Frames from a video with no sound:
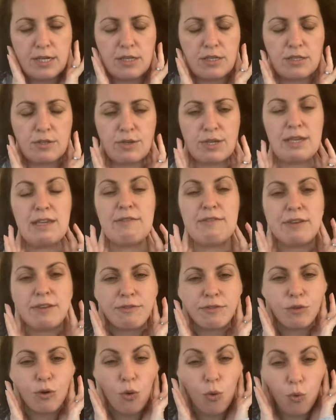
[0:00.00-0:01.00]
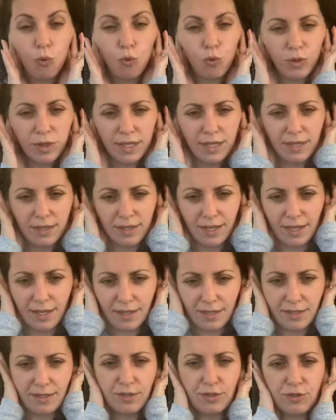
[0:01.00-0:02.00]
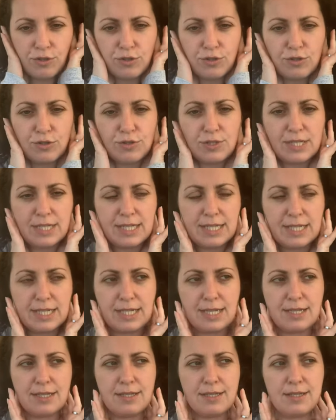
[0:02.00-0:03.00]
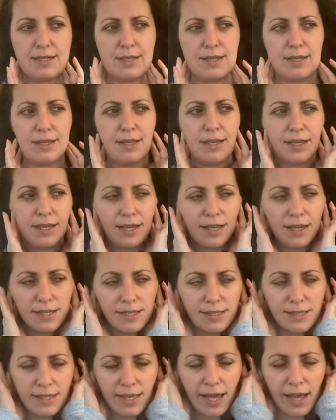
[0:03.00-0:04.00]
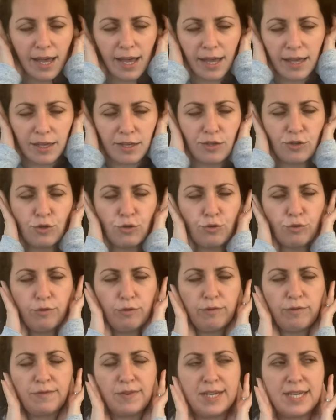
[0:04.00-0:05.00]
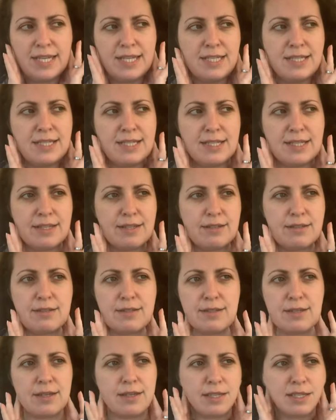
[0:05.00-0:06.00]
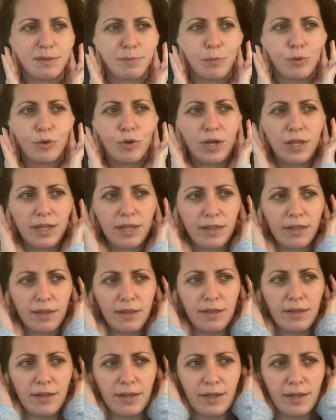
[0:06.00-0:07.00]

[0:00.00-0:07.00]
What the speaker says: So even if the only thing that you do today is that you find a little sunny spot, a little